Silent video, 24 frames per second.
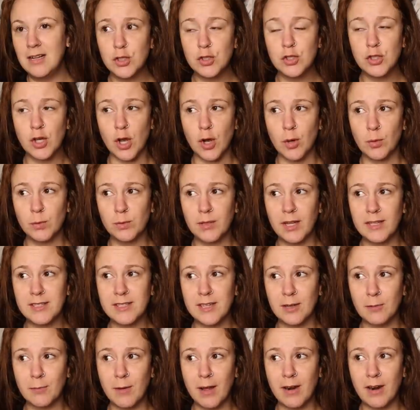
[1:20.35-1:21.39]
So,
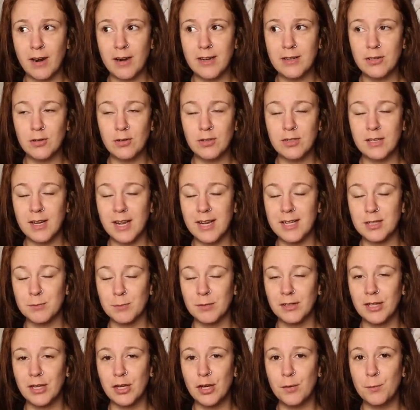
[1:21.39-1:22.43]
let's get right on into today's
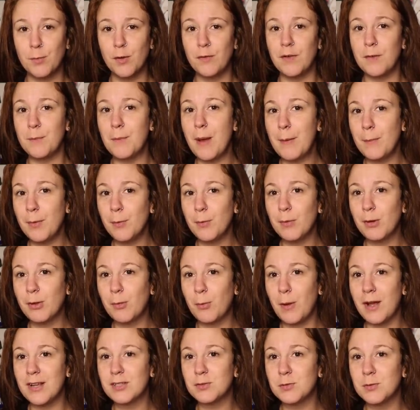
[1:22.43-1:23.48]
Millennial Movie Member
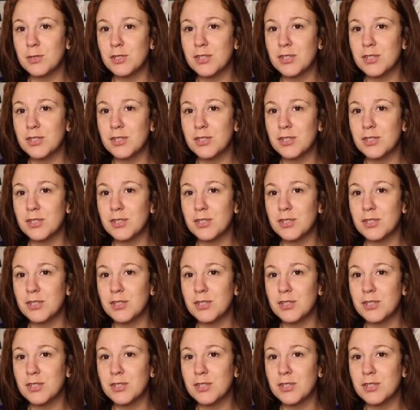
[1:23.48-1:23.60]
Request,